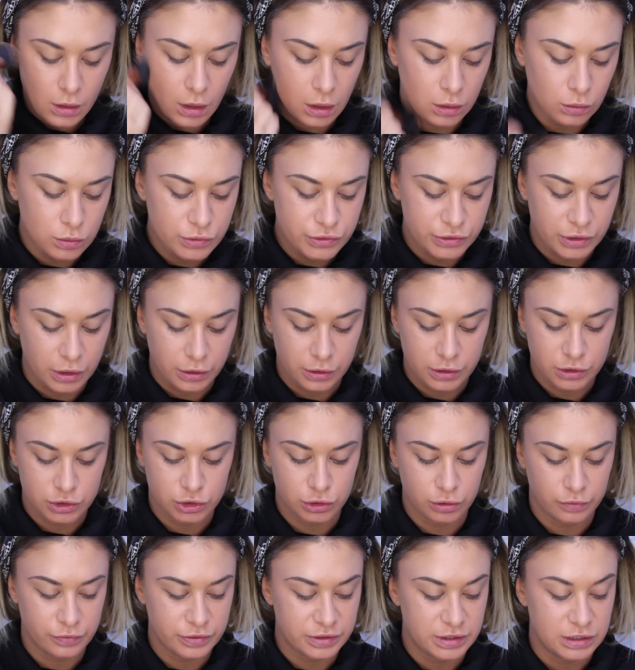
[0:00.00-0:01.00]
And also
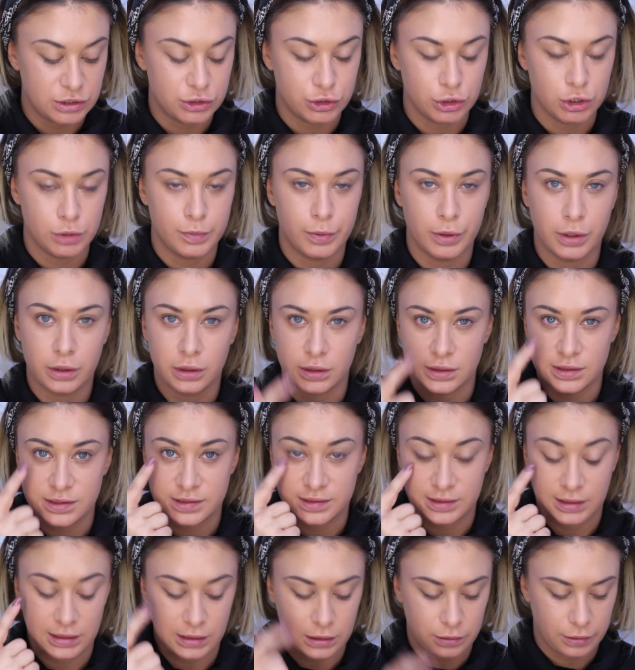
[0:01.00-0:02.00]
because you obviously do put
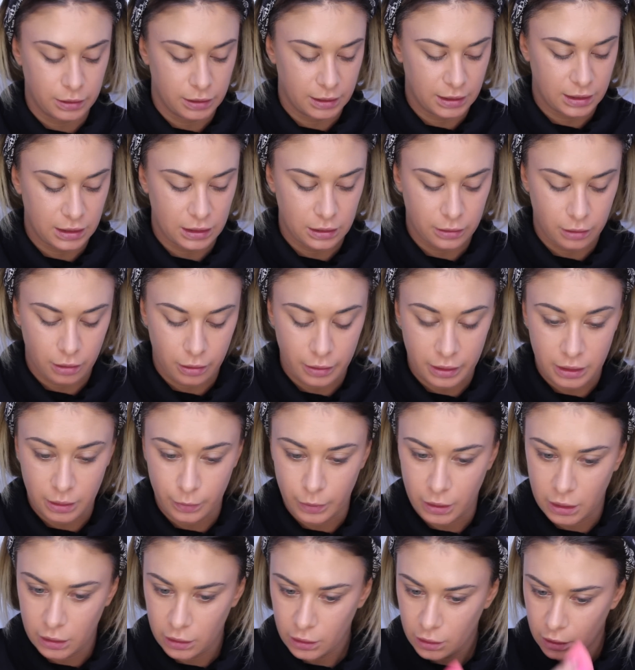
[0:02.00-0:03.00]
concealer in that area
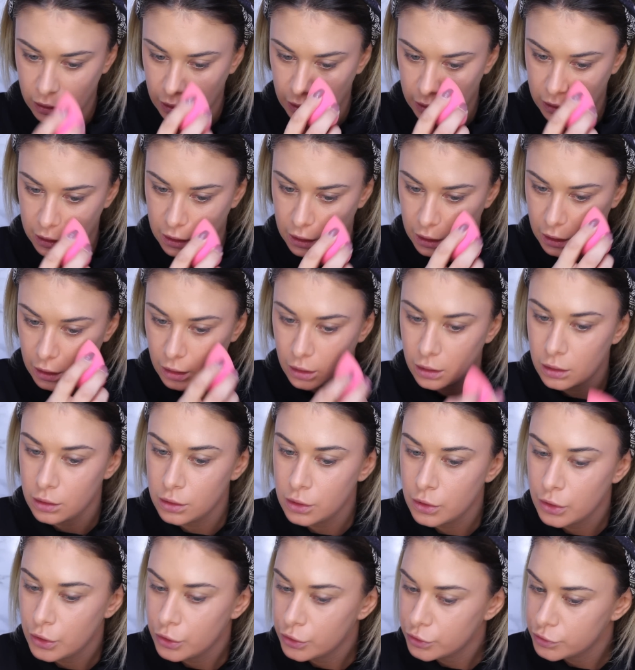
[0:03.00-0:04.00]
anyway, like here,
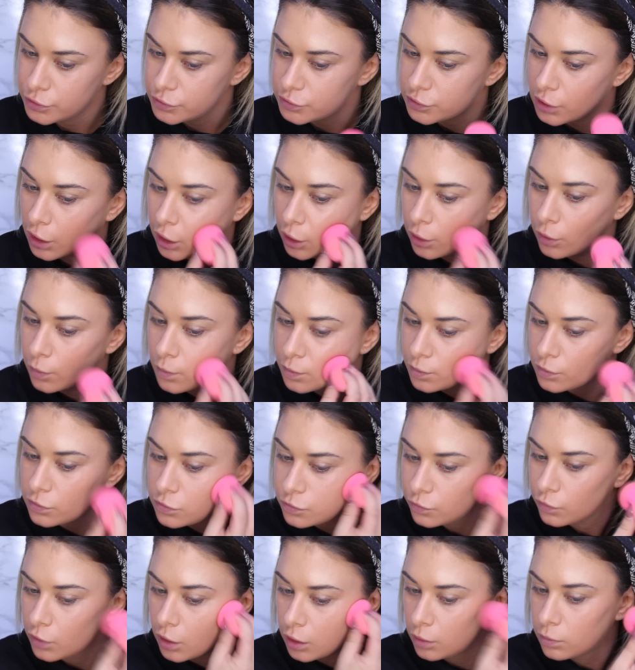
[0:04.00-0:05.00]
so
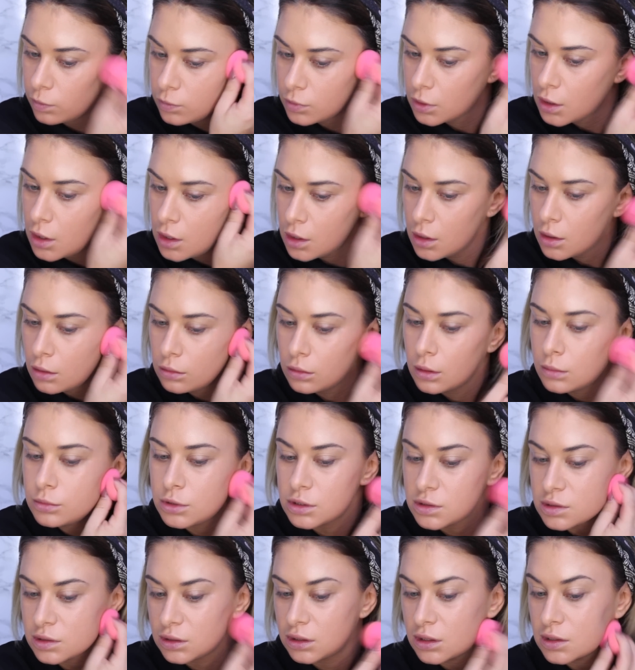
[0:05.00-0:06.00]
it's fine. I'm
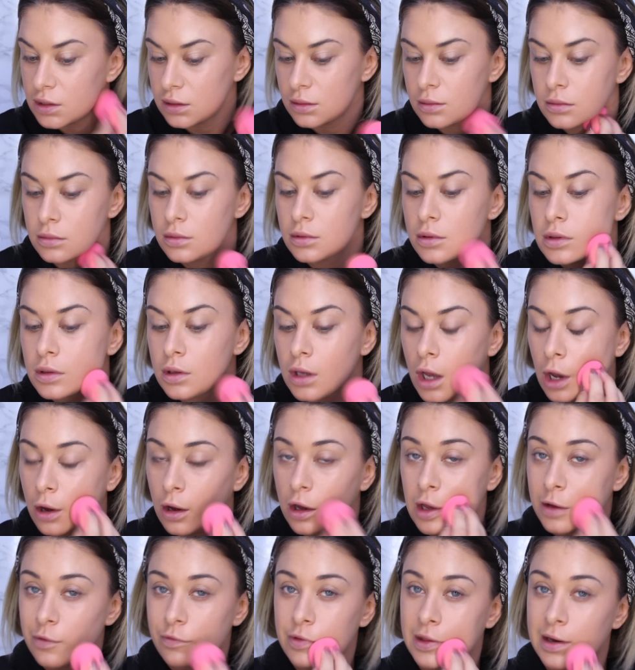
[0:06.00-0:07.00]
just gonna go
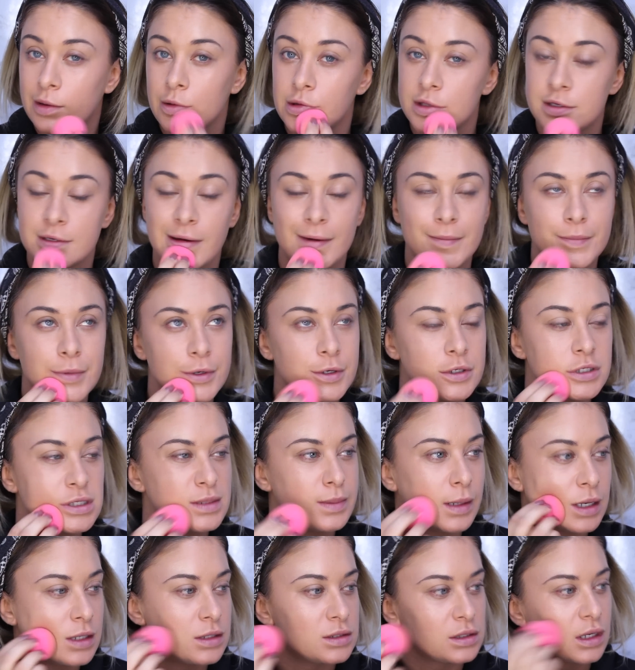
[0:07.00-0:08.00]
over that with a damp
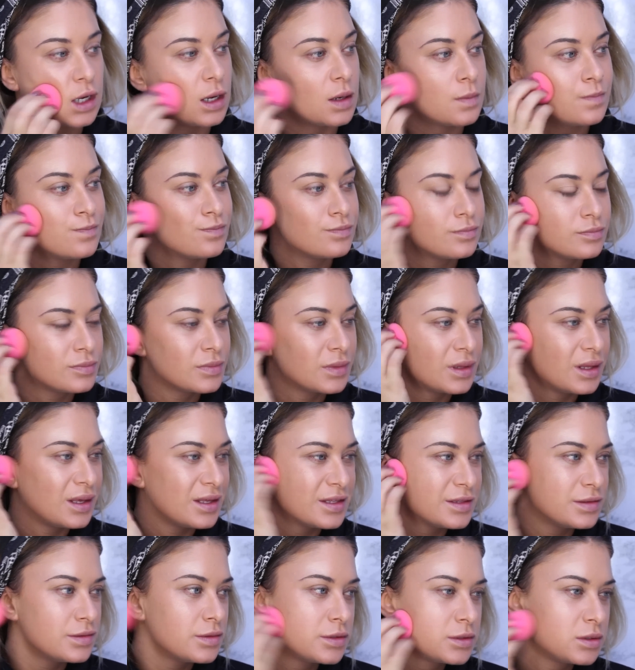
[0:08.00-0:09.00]
beauty blender.
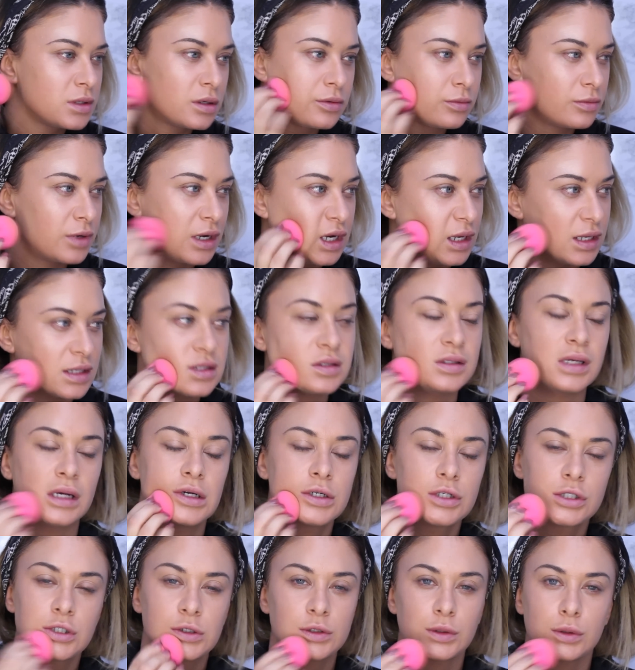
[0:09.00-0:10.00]
It's not really
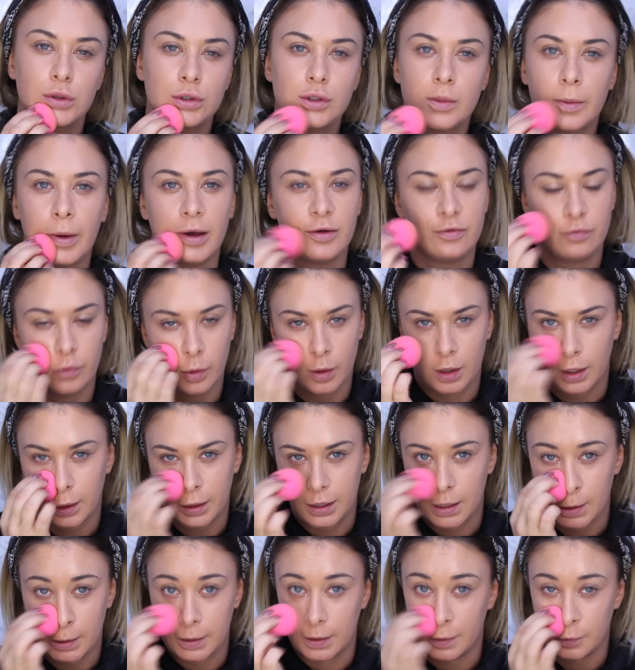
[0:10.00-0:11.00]
essential, but I feel
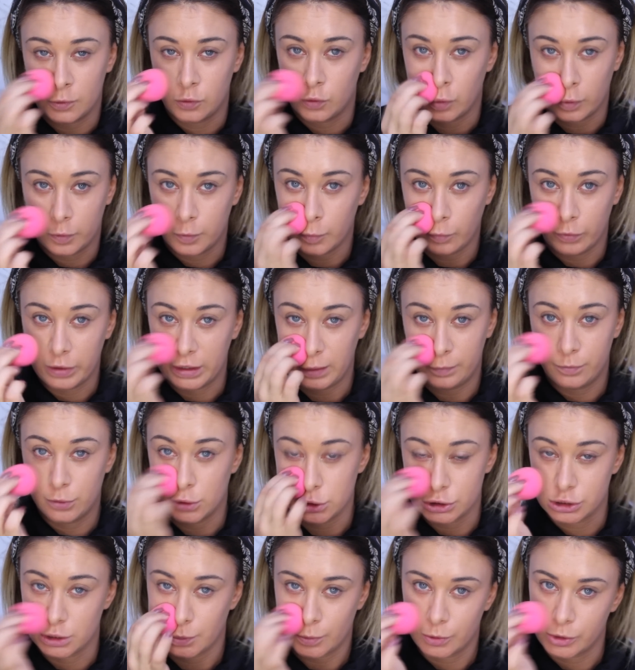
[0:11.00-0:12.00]
like it does just really
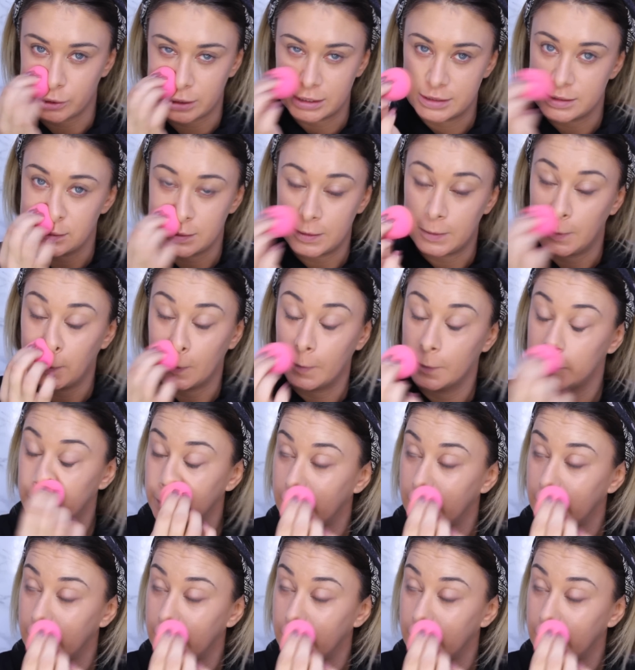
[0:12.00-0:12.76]
push the product into your